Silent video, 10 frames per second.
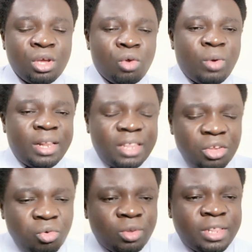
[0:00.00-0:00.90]
When the
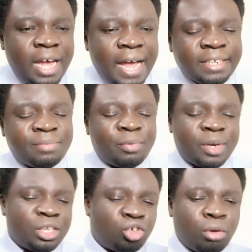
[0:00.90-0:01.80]
youth asked for
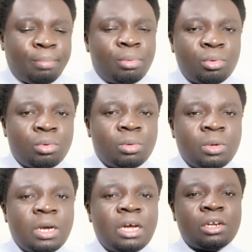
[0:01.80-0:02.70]
a job,
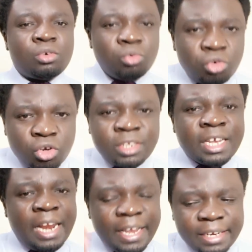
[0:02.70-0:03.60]
Ruto
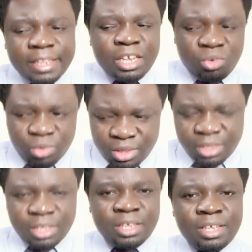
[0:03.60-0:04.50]
challenged the
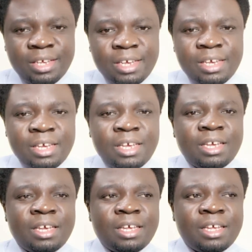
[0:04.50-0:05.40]
youth
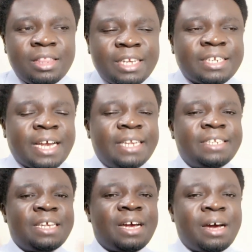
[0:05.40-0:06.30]
that
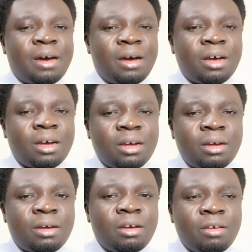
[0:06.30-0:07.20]
kazi ya
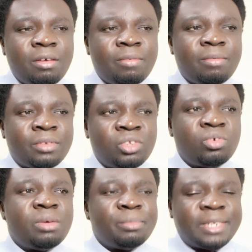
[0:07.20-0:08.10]

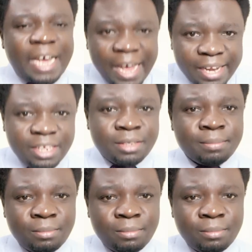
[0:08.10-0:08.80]
sijui mtaani,